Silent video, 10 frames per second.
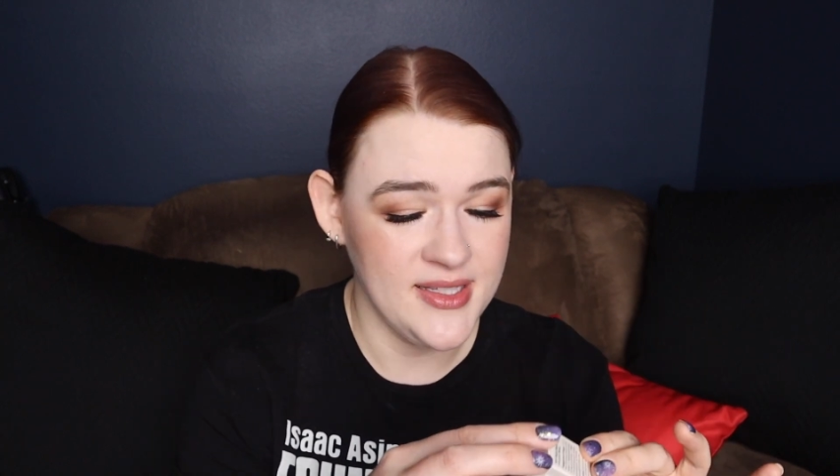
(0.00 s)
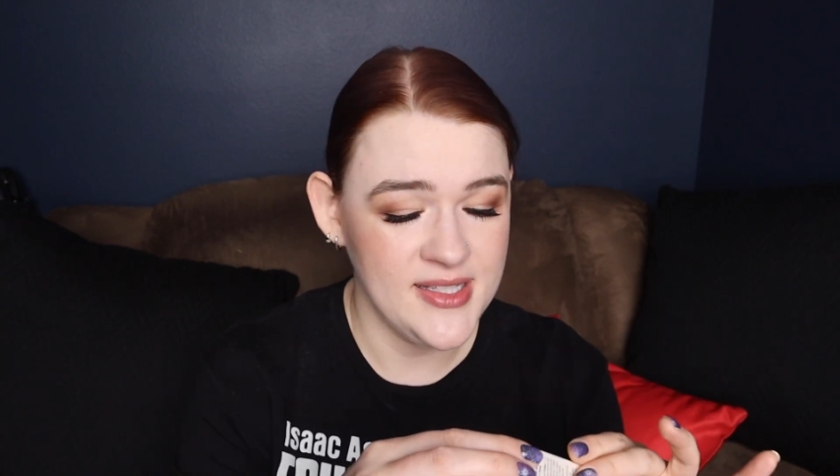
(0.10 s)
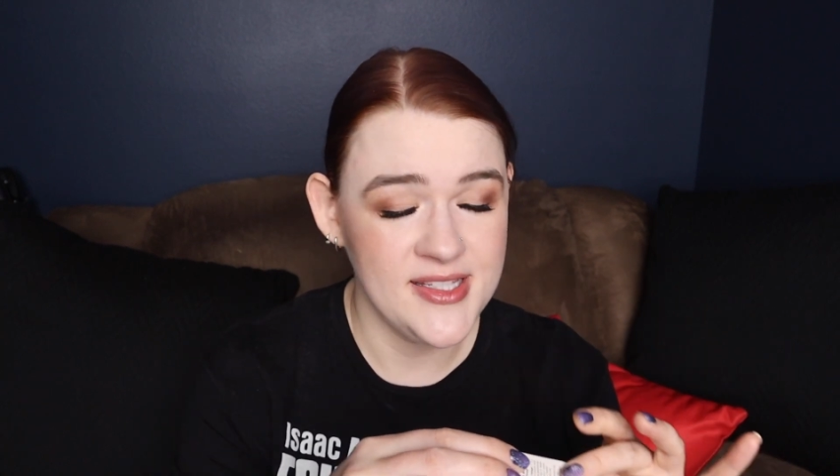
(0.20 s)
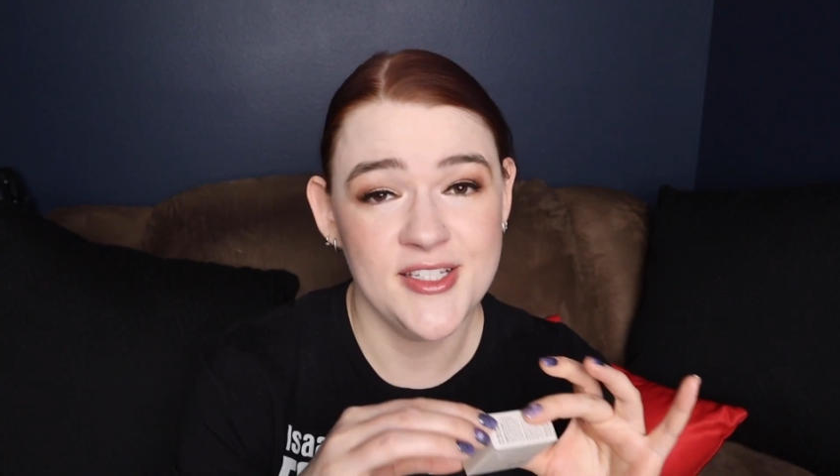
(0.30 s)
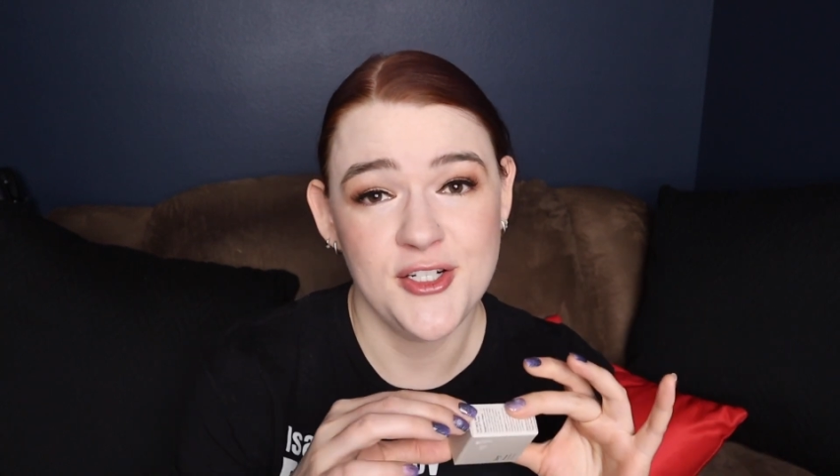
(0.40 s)
This
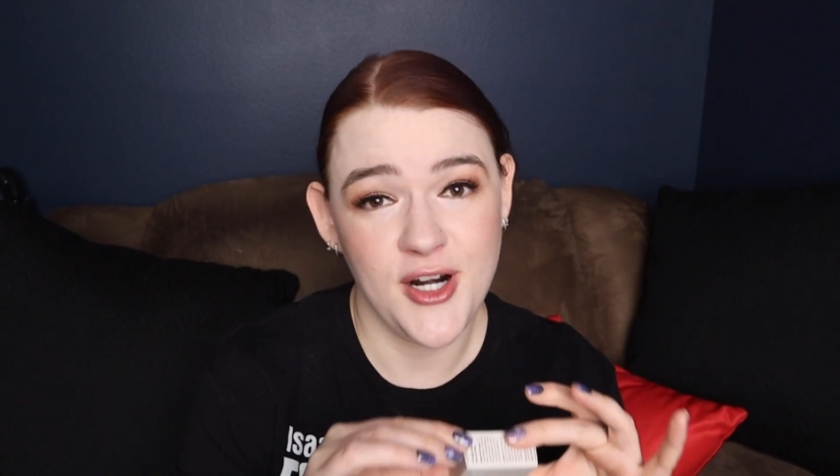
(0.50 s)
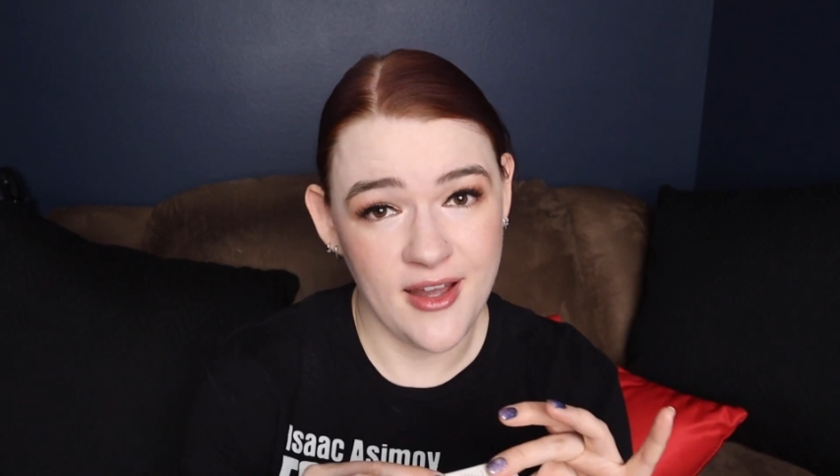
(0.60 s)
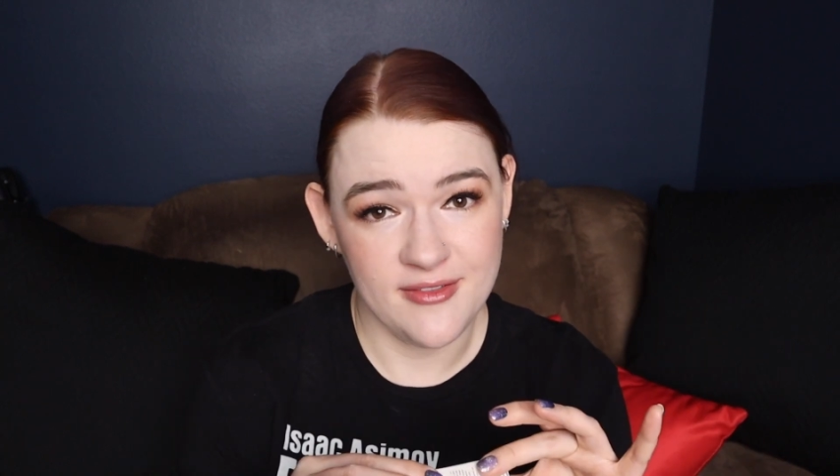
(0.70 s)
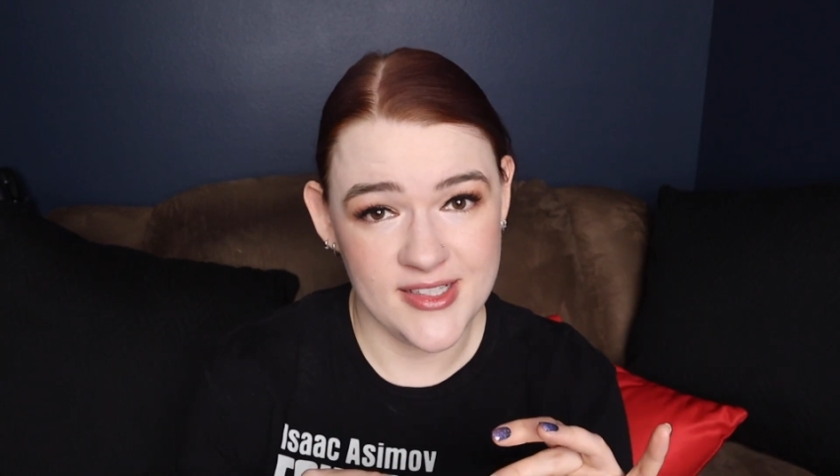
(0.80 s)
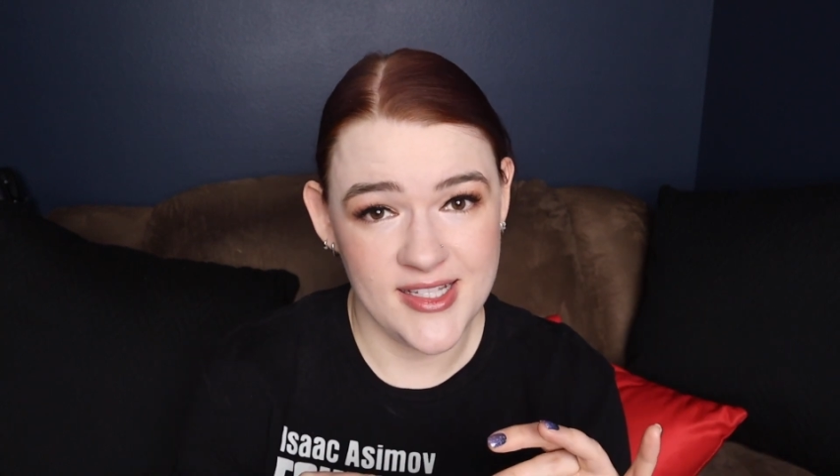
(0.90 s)
is the
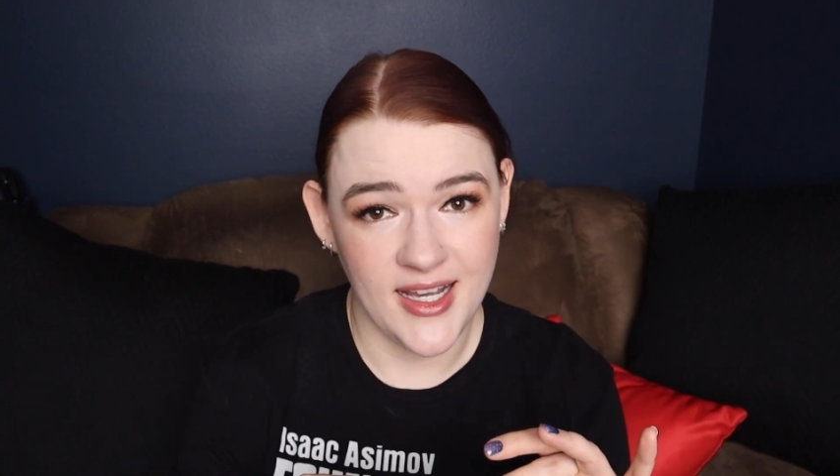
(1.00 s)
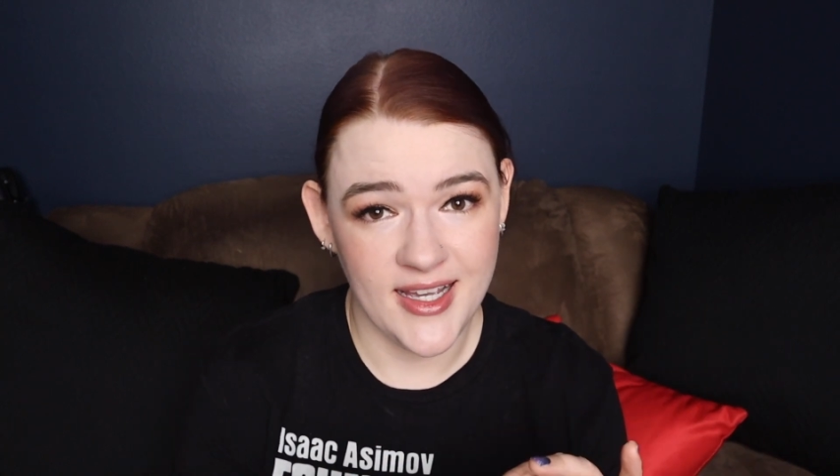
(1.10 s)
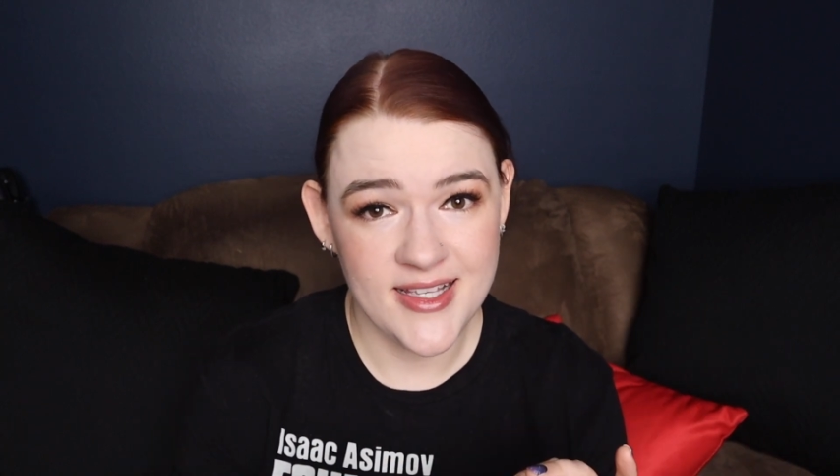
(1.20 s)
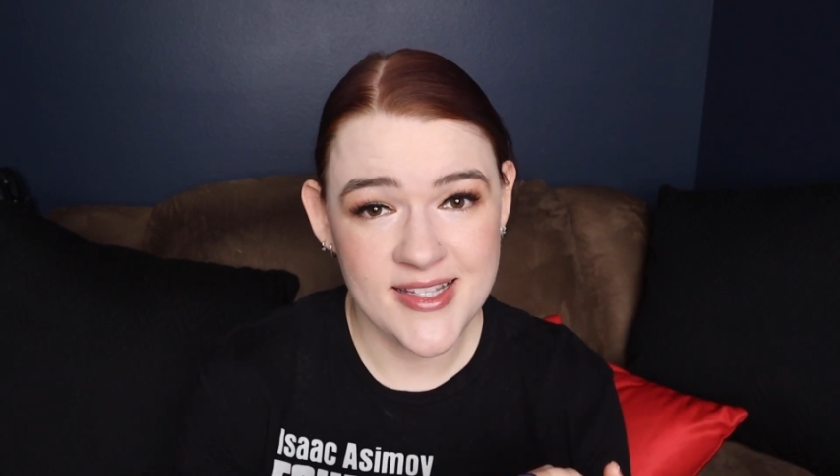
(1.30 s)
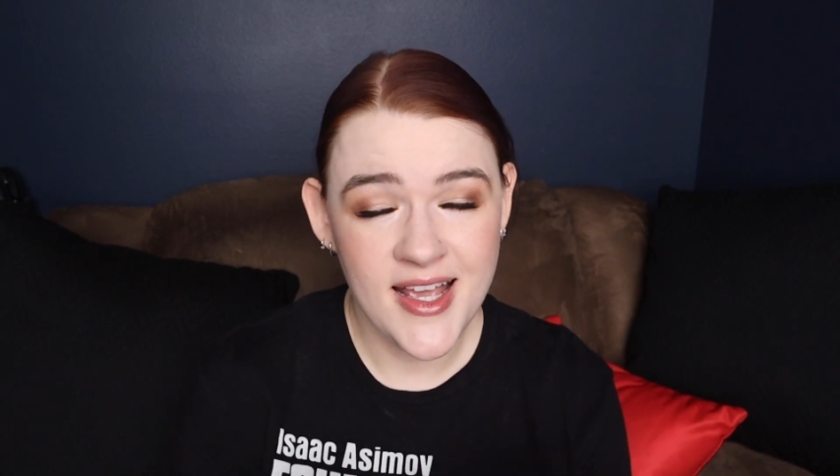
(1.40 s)
travel
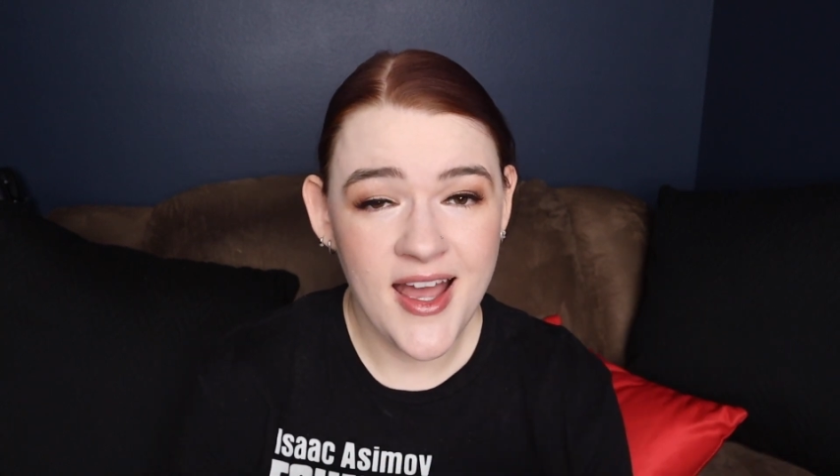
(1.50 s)
size